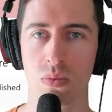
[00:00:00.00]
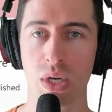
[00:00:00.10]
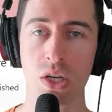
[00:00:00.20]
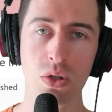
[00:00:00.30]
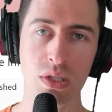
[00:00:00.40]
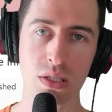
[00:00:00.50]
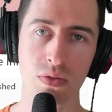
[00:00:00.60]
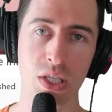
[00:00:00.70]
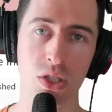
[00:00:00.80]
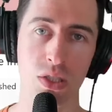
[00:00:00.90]
We can use this
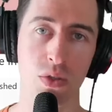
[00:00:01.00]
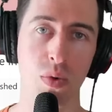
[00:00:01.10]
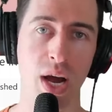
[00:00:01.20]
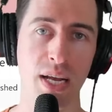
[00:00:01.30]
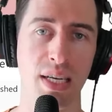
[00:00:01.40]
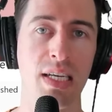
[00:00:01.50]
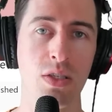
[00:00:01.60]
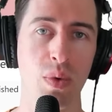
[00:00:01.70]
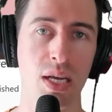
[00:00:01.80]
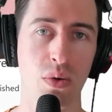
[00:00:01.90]
feature to write end
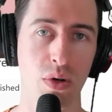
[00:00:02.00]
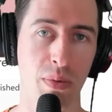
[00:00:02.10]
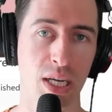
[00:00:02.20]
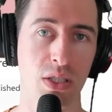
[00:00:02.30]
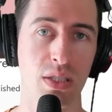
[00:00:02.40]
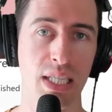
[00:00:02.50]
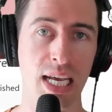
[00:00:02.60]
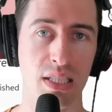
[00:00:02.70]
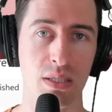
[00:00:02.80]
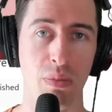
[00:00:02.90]
to end automation
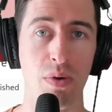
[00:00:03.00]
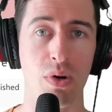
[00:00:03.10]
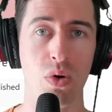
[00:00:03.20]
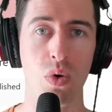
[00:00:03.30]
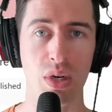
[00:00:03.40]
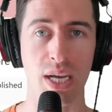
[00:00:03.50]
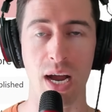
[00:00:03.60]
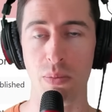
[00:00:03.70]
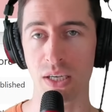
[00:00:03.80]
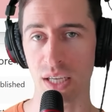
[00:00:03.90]
tests by recording
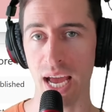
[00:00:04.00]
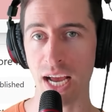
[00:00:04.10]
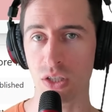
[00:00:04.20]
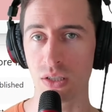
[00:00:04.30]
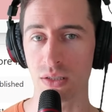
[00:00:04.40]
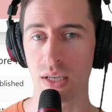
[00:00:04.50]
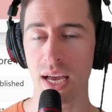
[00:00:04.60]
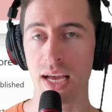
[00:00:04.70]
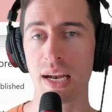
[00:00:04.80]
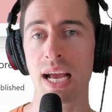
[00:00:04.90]
our browser actions
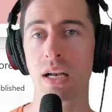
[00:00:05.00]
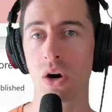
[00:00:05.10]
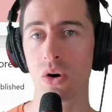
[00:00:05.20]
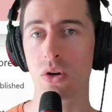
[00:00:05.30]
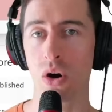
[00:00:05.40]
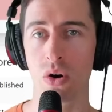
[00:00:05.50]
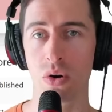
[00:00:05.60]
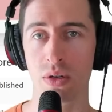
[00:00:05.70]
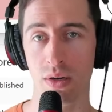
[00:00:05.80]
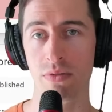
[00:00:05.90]
in a low
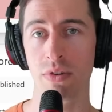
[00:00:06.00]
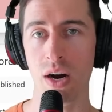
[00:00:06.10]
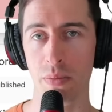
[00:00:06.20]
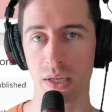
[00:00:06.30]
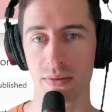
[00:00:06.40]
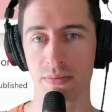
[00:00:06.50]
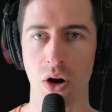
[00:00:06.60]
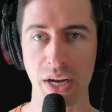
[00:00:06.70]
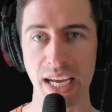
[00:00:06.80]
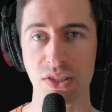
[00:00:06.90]
code environment.
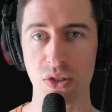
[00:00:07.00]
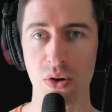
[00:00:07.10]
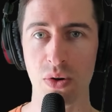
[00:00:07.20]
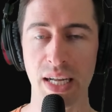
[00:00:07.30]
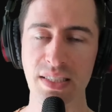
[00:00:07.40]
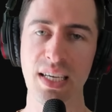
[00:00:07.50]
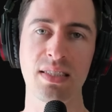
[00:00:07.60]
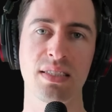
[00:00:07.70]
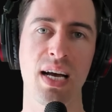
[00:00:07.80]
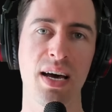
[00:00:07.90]
Okay, so let's
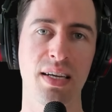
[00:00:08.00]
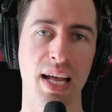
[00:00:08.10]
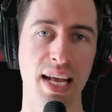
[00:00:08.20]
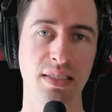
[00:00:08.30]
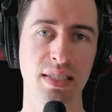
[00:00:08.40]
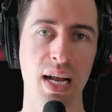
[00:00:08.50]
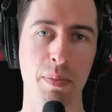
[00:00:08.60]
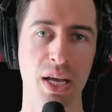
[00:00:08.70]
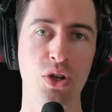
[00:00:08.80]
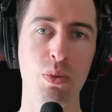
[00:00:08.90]
get started and set
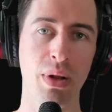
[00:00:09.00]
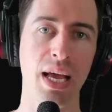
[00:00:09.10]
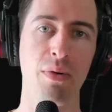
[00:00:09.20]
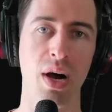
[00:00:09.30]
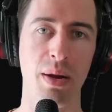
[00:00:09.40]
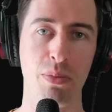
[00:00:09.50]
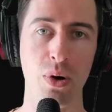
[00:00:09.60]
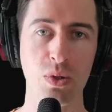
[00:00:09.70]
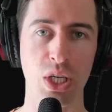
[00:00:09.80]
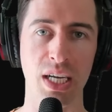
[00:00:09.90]
up a new Playwright
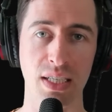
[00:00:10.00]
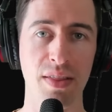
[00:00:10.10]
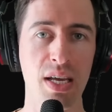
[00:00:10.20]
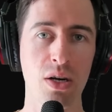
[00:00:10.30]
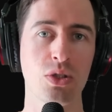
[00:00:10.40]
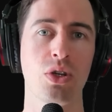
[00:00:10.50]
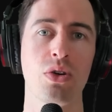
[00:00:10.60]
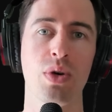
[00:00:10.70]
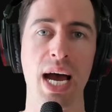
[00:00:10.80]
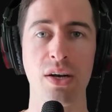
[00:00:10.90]
project, and then I'll show
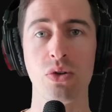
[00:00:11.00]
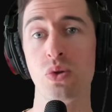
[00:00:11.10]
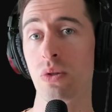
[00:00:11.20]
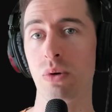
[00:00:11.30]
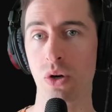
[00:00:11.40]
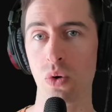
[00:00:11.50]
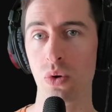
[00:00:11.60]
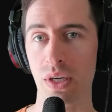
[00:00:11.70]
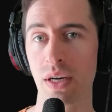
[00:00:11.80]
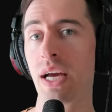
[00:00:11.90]
you how to use the
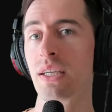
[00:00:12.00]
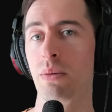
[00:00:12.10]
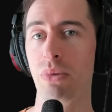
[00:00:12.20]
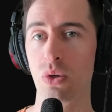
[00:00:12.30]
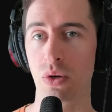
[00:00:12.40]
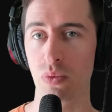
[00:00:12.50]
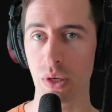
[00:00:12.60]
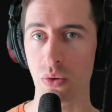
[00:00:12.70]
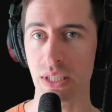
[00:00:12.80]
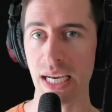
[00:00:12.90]
recorder to build a
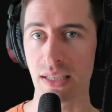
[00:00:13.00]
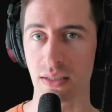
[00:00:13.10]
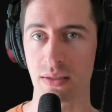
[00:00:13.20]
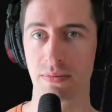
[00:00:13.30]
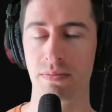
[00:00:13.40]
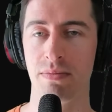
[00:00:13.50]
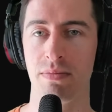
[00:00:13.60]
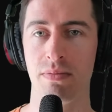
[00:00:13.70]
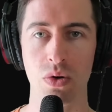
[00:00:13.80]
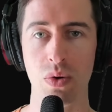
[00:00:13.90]
real test.
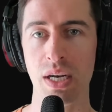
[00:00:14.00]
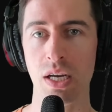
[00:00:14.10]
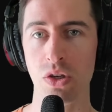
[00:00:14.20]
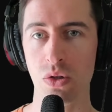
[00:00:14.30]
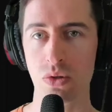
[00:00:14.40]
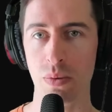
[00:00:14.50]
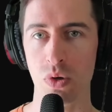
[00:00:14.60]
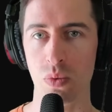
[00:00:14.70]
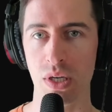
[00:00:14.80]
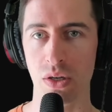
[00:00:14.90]
So in a new
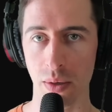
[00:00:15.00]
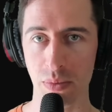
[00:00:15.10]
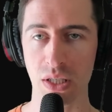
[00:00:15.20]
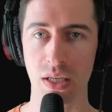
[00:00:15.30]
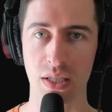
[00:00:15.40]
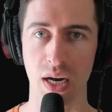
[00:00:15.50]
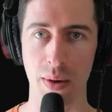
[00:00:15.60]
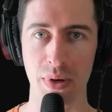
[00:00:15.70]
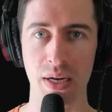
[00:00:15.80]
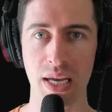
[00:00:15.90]
terminal window, I'm just going to
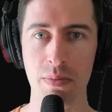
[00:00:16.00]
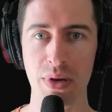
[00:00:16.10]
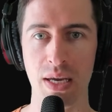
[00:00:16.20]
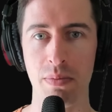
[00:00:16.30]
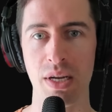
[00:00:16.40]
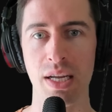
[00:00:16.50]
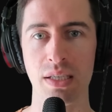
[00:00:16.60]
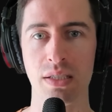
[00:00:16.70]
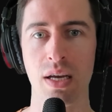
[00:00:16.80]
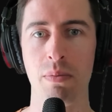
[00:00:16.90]
type in npm
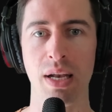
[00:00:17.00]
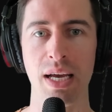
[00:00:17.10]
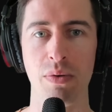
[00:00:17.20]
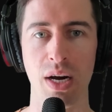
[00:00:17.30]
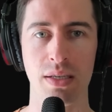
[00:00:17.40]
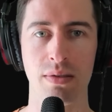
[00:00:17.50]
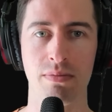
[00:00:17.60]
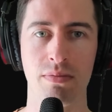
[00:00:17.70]
init playwright.